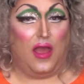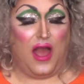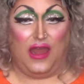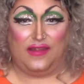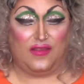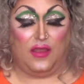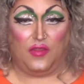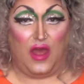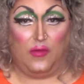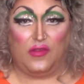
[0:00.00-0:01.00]
I
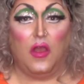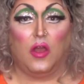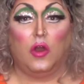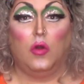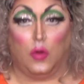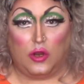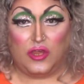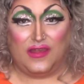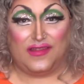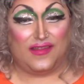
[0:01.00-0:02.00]
thought it was
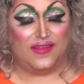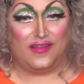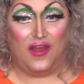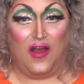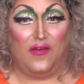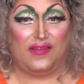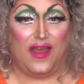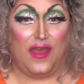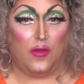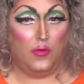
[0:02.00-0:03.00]
gorgeous. So I was
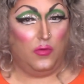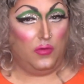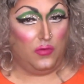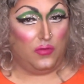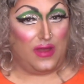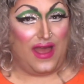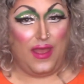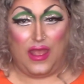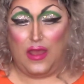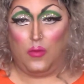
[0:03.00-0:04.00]
like, ooh,
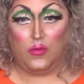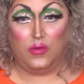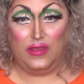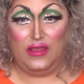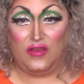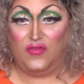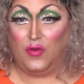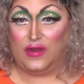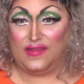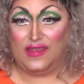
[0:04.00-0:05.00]
I really look
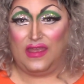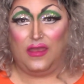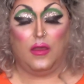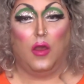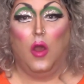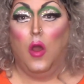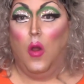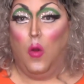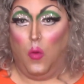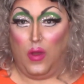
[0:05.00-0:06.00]
forward to seeing
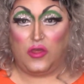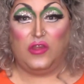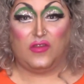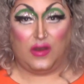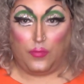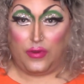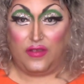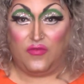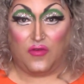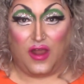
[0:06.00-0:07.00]
what she's going to
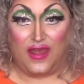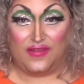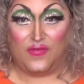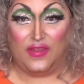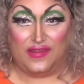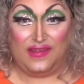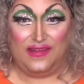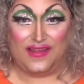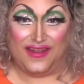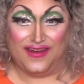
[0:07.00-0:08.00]
bring for us for the
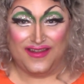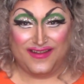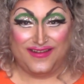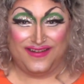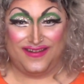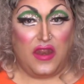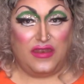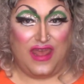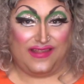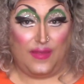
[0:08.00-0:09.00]
season.
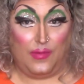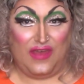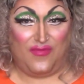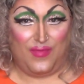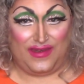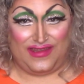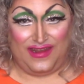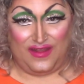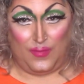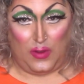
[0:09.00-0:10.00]
Next up, we have
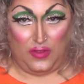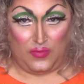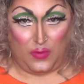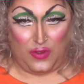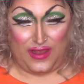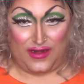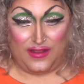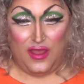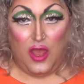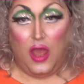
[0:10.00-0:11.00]
Bettina Polaroid.
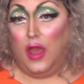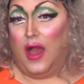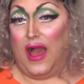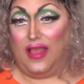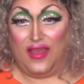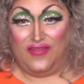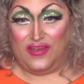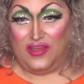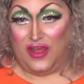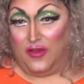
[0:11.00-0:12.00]
I love
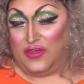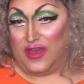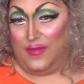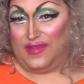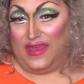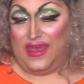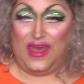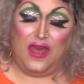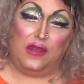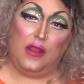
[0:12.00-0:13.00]
that, she comes
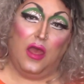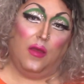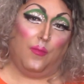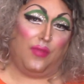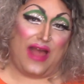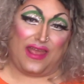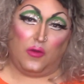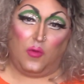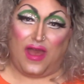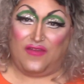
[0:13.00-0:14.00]
in, black
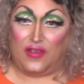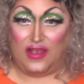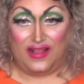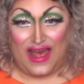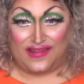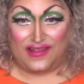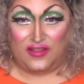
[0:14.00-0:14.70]
and white, very classic